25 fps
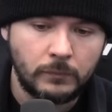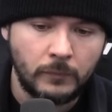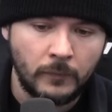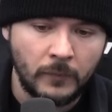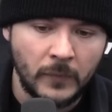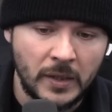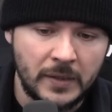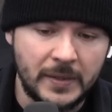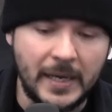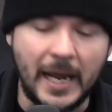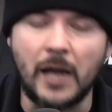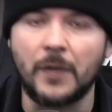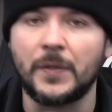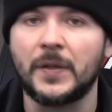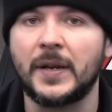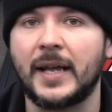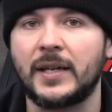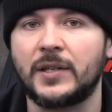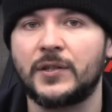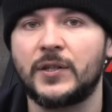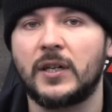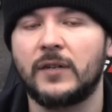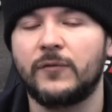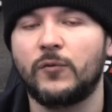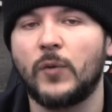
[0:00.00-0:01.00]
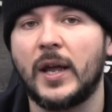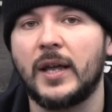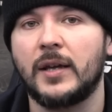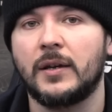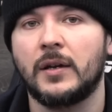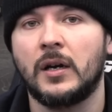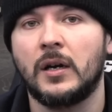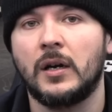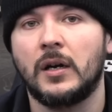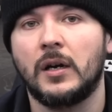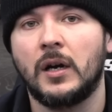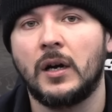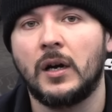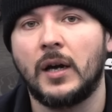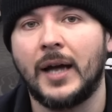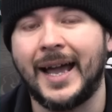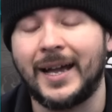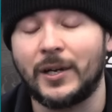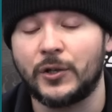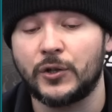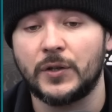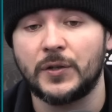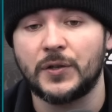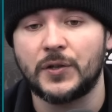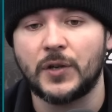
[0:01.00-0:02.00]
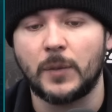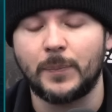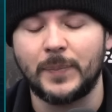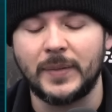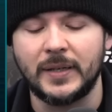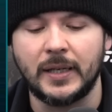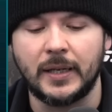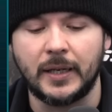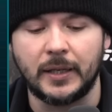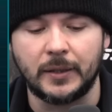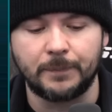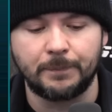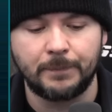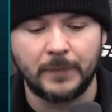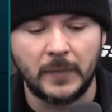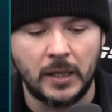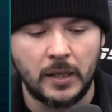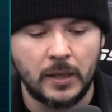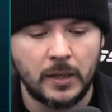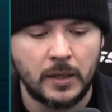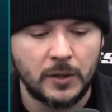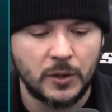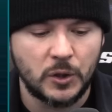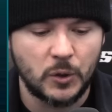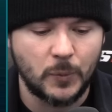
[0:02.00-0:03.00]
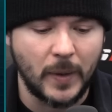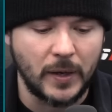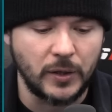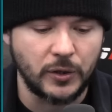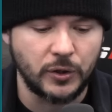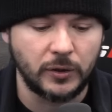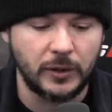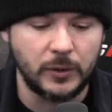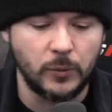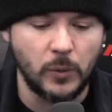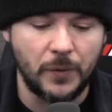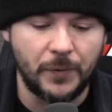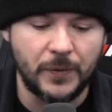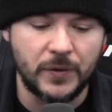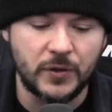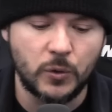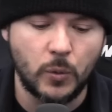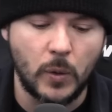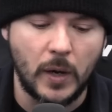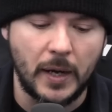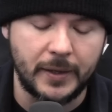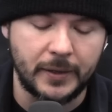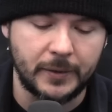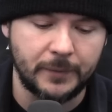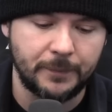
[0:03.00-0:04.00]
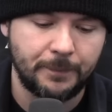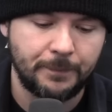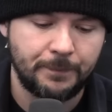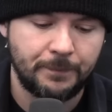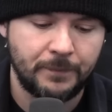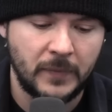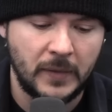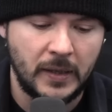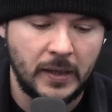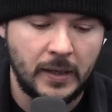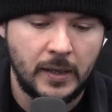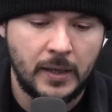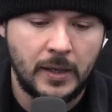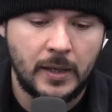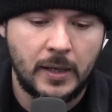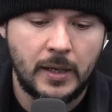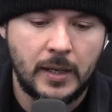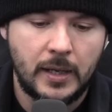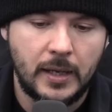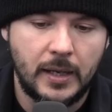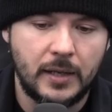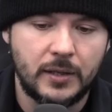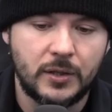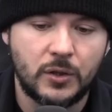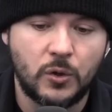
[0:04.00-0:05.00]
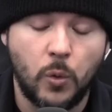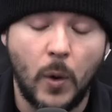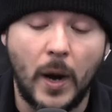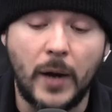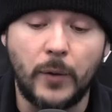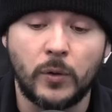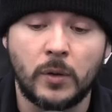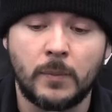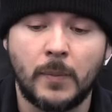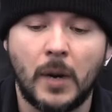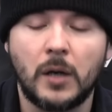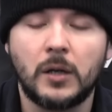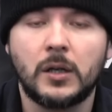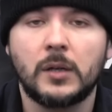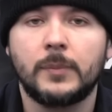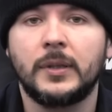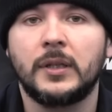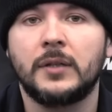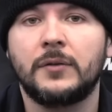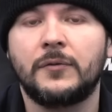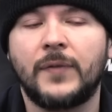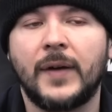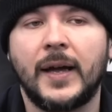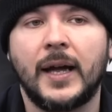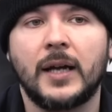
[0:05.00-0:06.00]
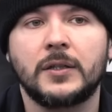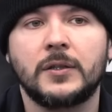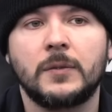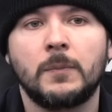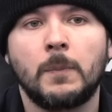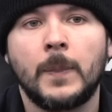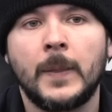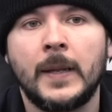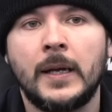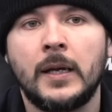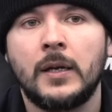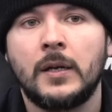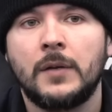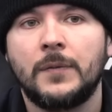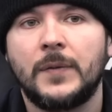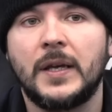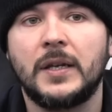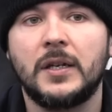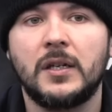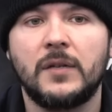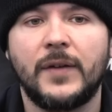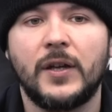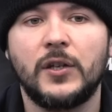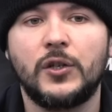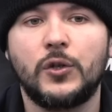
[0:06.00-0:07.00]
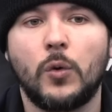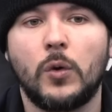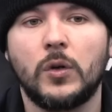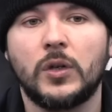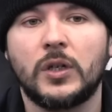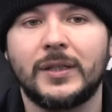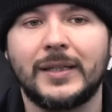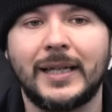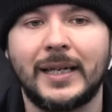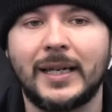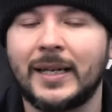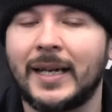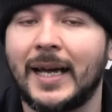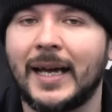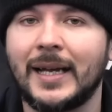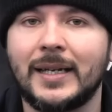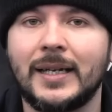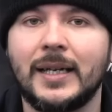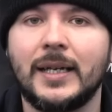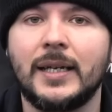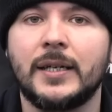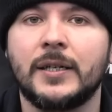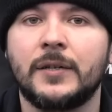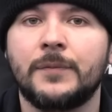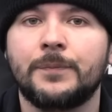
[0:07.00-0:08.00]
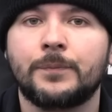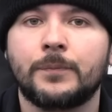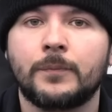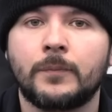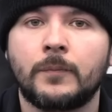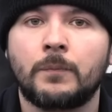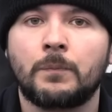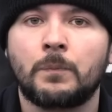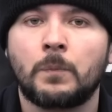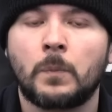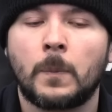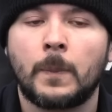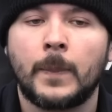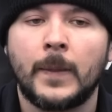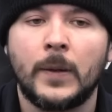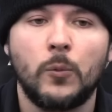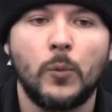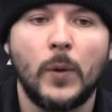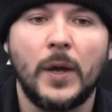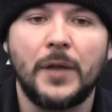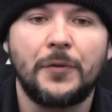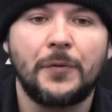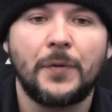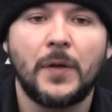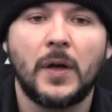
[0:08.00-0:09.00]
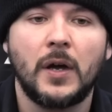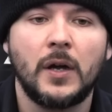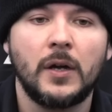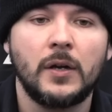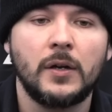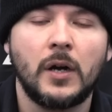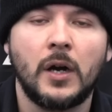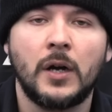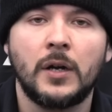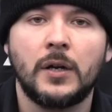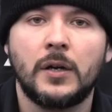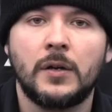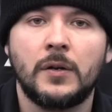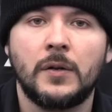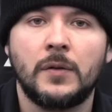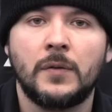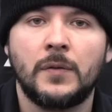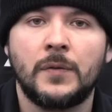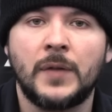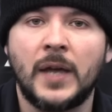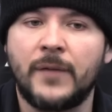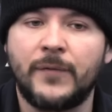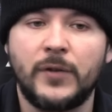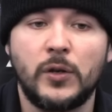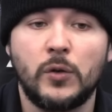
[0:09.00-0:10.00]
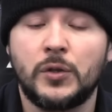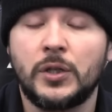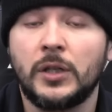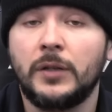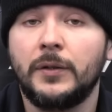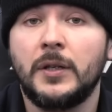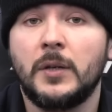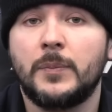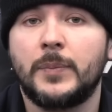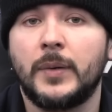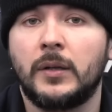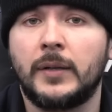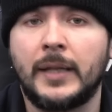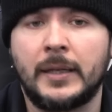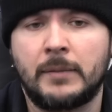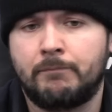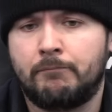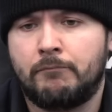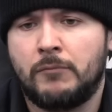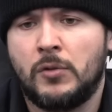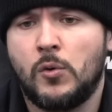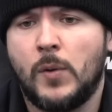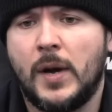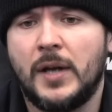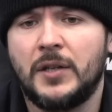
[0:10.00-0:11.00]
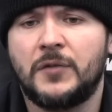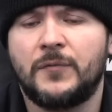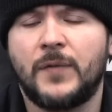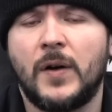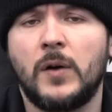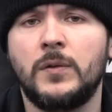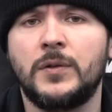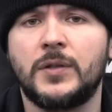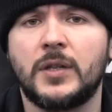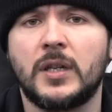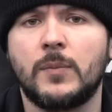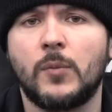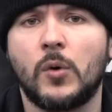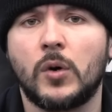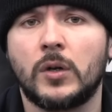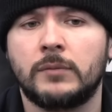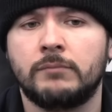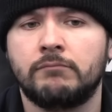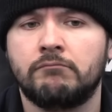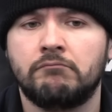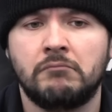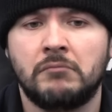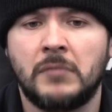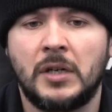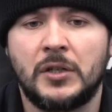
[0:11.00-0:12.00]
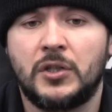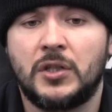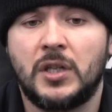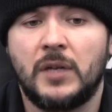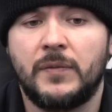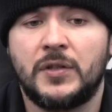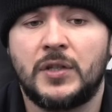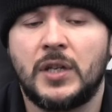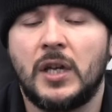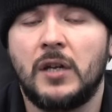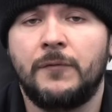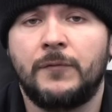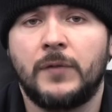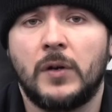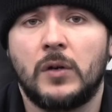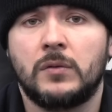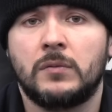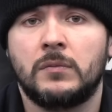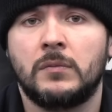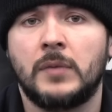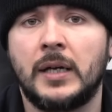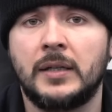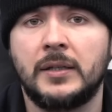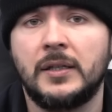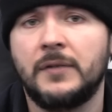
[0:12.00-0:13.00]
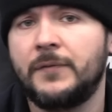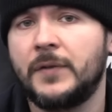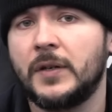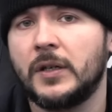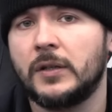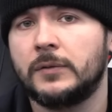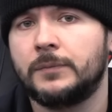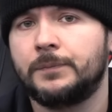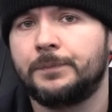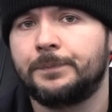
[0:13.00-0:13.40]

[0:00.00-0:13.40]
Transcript: Now the next set of uh, uh, actions start beginning, especially with the squatting. It is quite remarkable, in fact. The individual could get an ID with, uh, they have a utility bill, like who has phones anymore? I just have a cell phone. I live here.